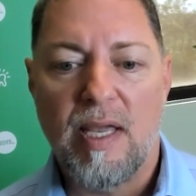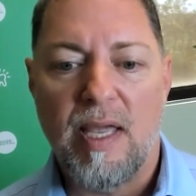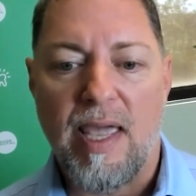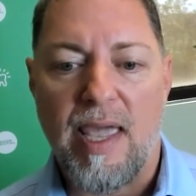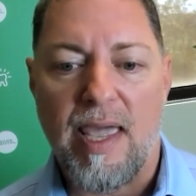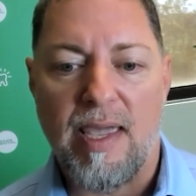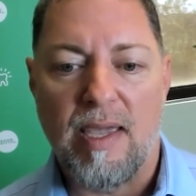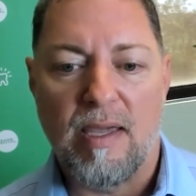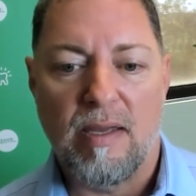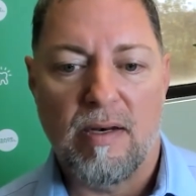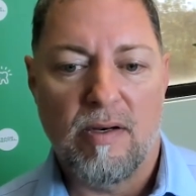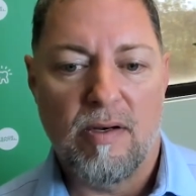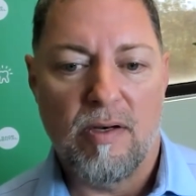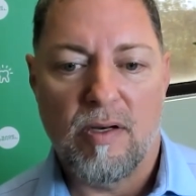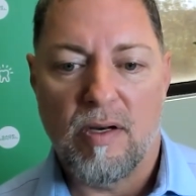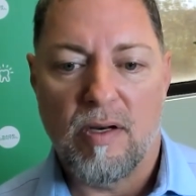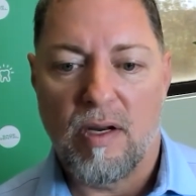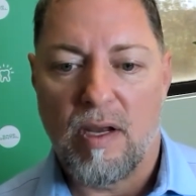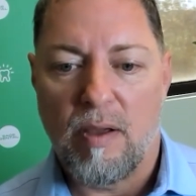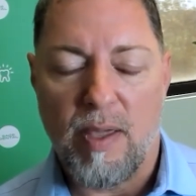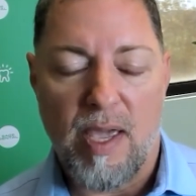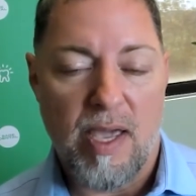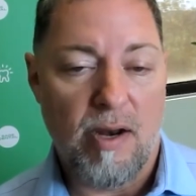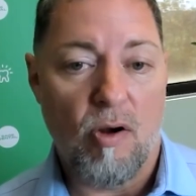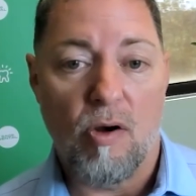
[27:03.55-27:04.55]
and
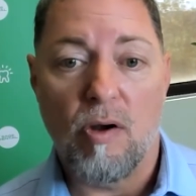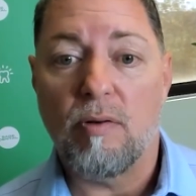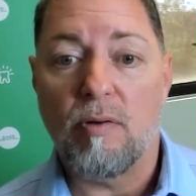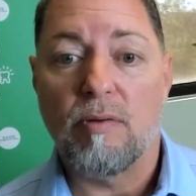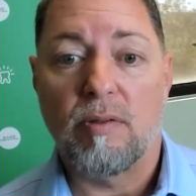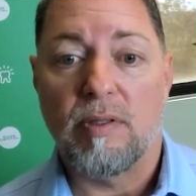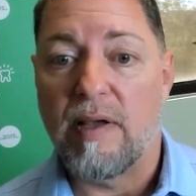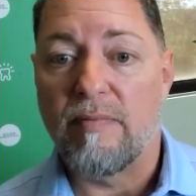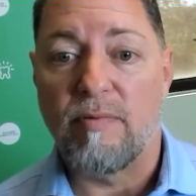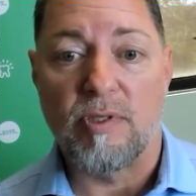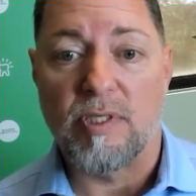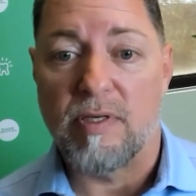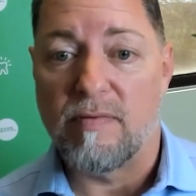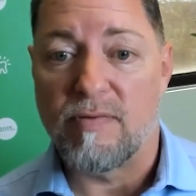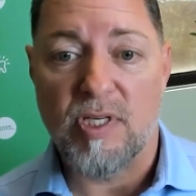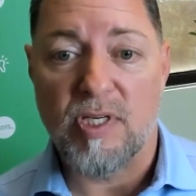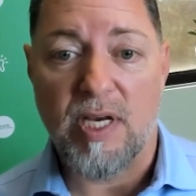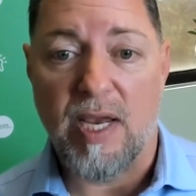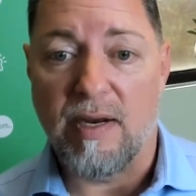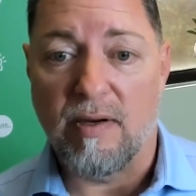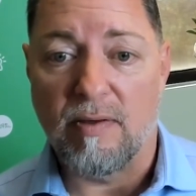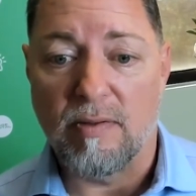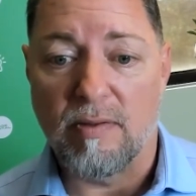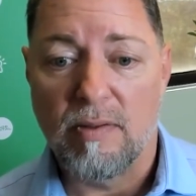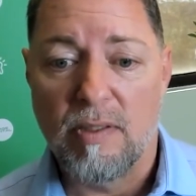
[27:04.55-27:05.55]
at all levels of
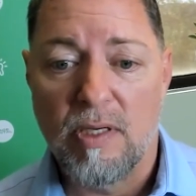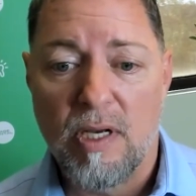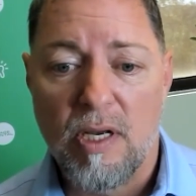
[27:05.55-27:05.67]
scale.